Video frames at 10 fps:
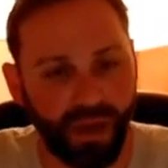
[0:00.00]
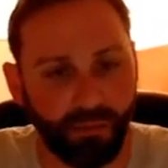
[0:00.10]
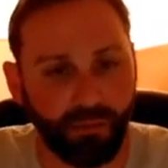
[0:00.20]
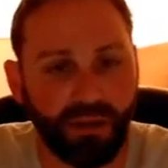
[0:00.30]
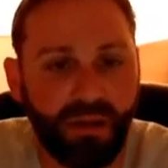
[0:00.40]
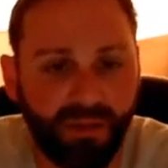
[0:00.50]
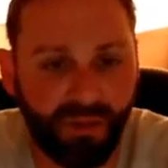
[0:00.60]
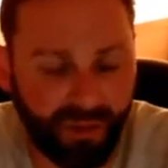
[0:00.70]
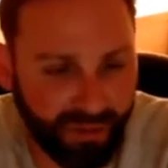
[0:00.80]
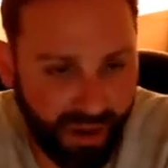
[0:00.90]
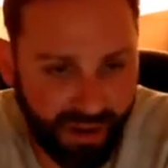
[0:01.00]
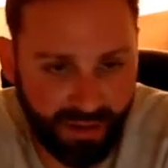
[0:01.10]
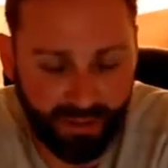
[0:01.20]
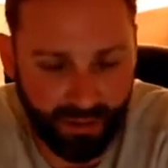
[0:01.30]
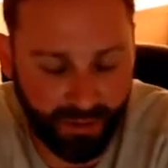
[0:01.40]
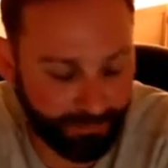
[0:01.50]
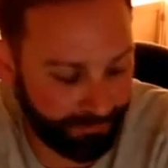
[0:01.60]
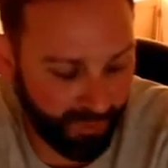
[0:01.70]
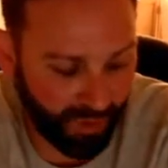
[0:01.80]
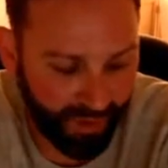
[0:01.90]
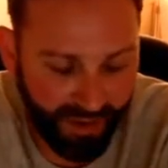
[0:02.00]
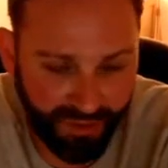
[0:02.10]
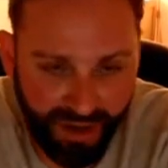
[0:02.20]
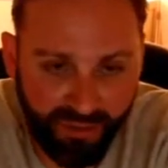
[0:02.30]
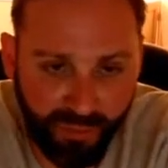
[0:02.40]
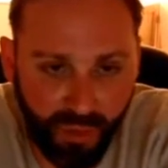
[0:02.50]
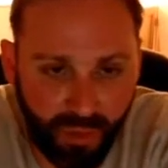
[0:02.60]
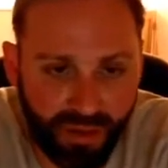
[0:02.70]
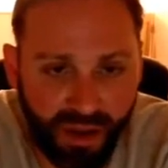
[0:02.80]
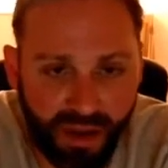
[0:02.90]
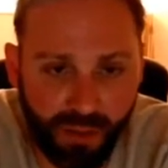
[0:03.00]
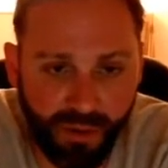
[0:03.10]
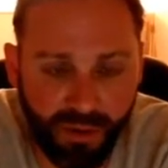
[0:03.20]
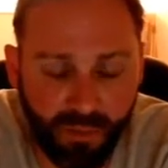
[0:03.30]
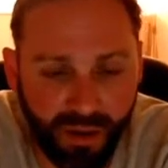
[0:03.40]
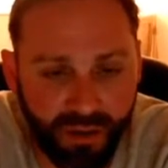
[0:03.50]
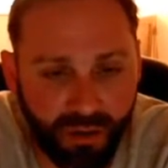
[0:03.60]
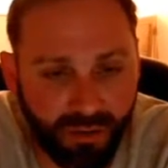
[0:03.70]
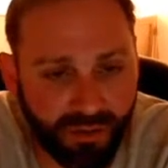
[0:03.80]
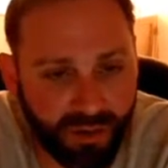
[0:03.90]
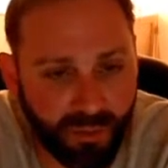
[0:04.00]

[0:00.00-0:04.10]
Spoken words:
And just divide your crankshaft pulley diameter by your alternator